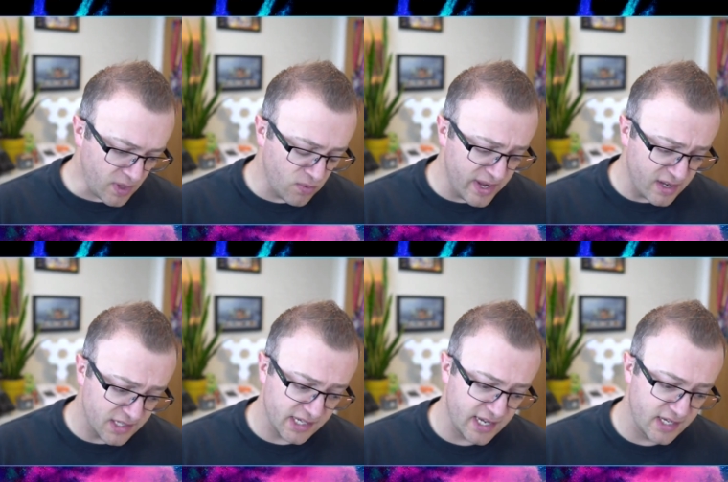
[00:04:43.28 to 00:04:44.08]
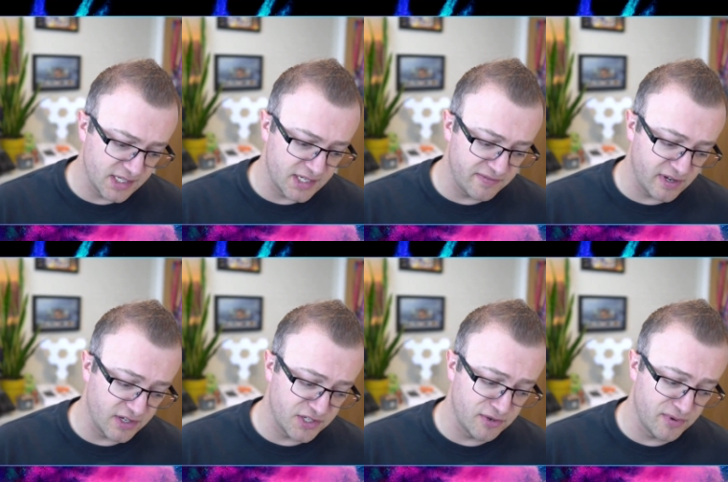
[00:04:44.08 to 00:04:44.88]
we can see
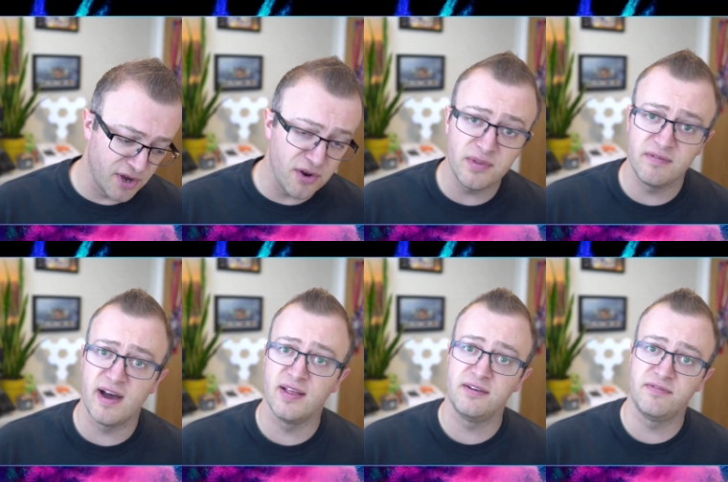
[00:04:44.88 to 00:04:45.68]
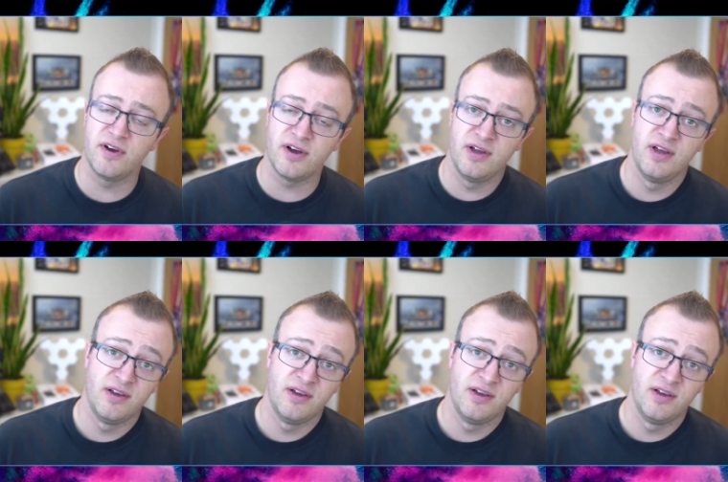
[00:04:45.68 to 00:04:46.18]
certificates that were not only valid for